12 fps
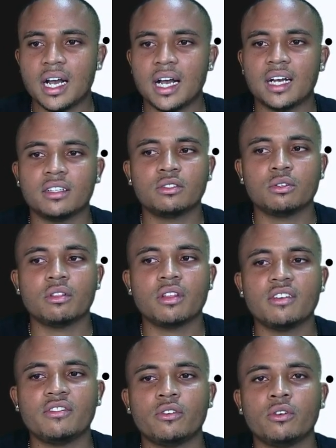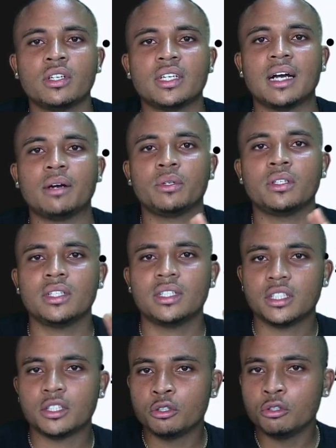And so therefore, that will
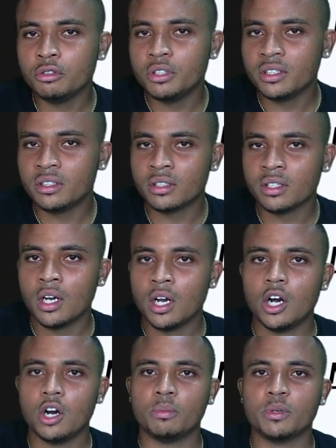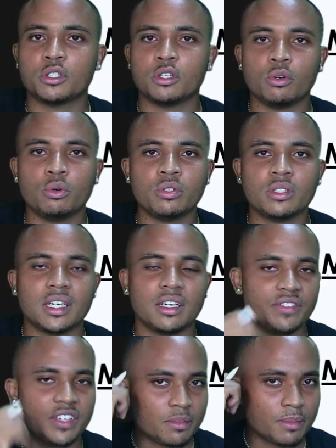decrease how much loans and
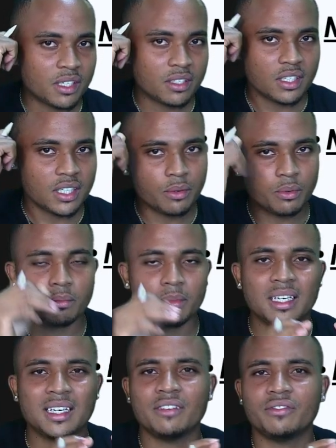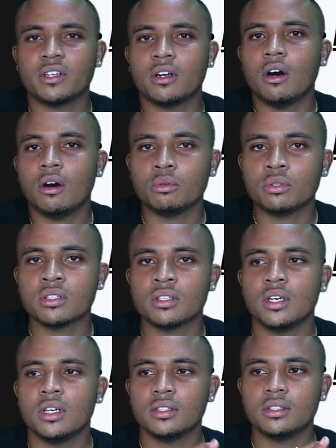investments they will be given out
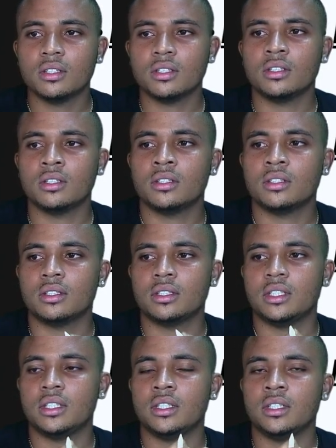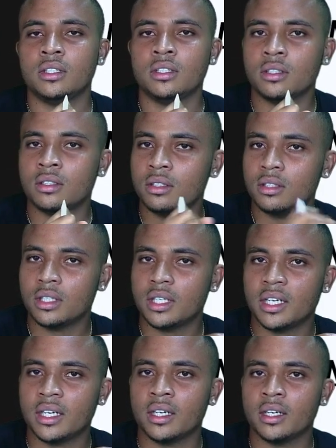to
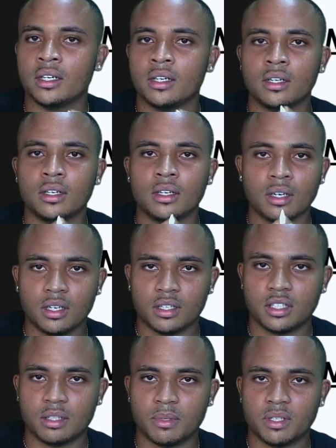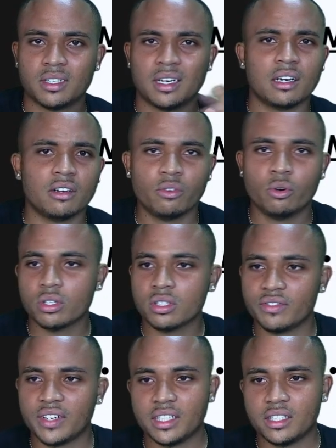their customers. And of
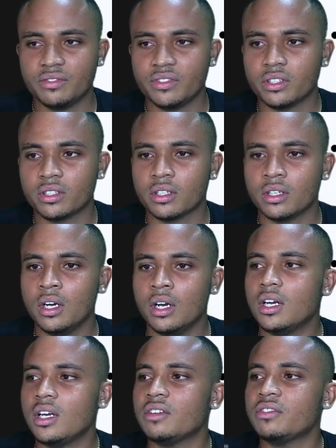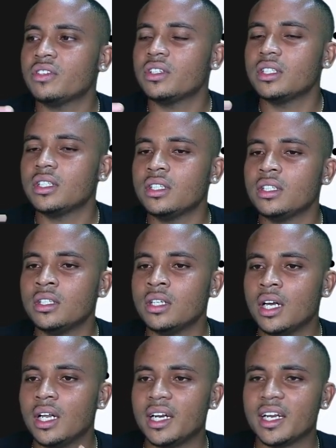course, vice versa. If the
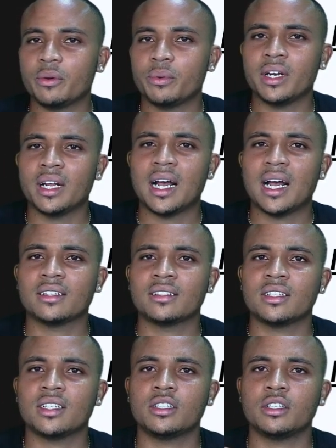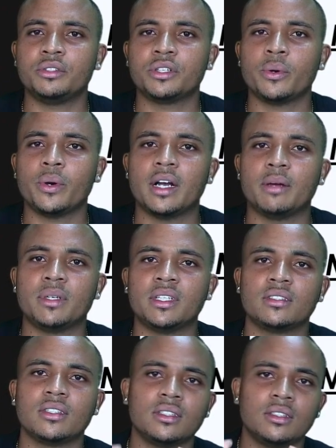liquid asset
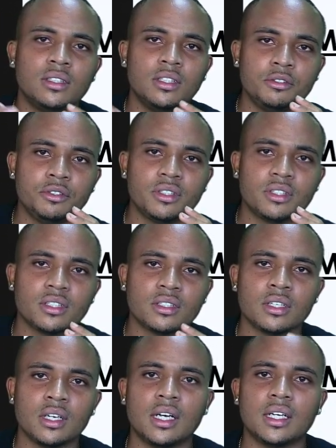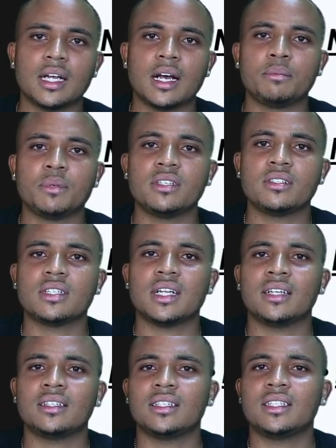requirement decreases, that means
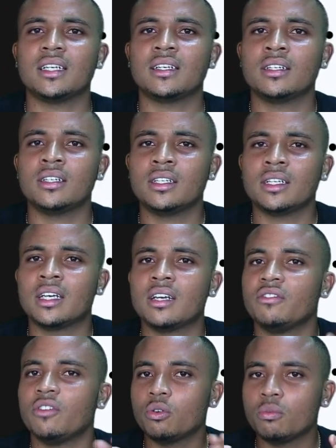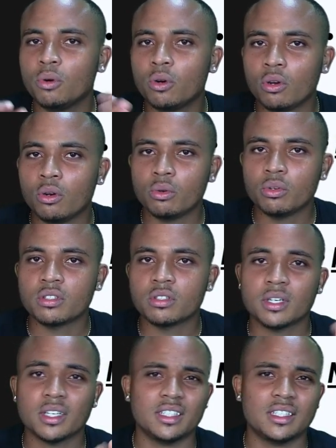that they could give out more loans,
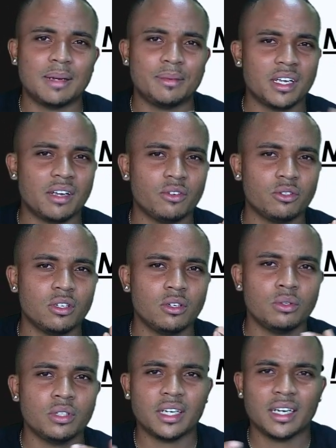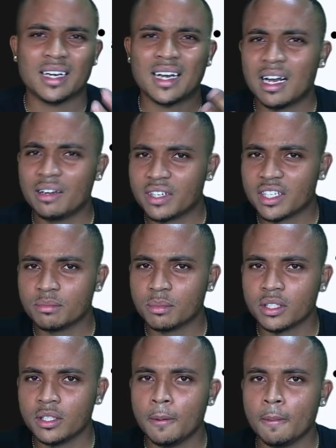because each time they give out a loan, they're going to have less
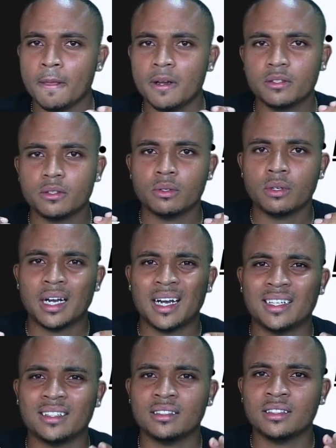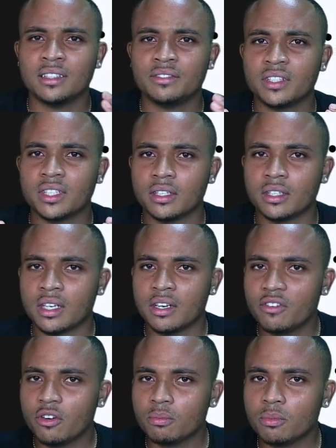money. So, and if they could
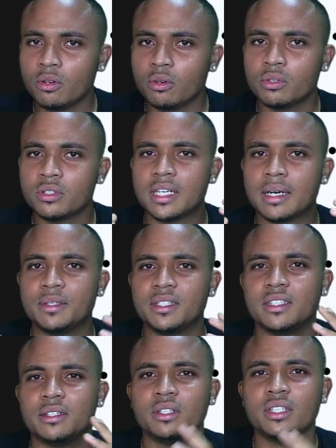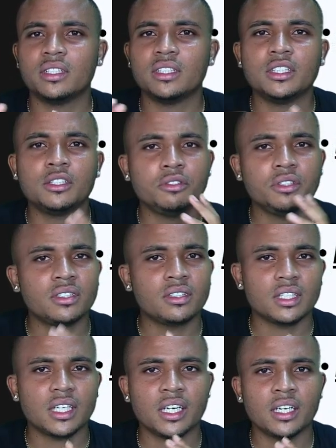give out more loans, that means they'll decrease
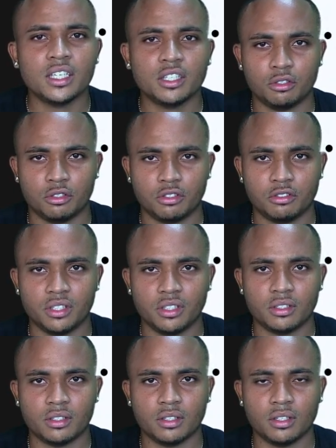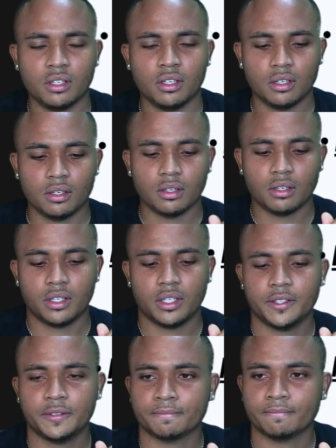their interest rates.
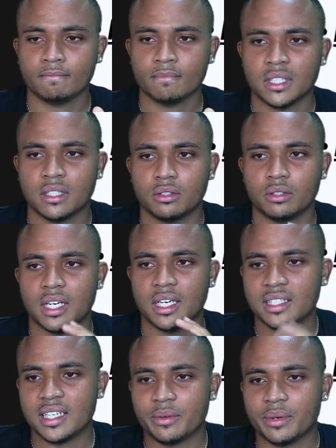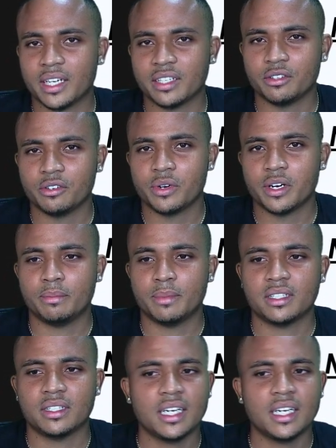Alright? So that is liquid asset requirements.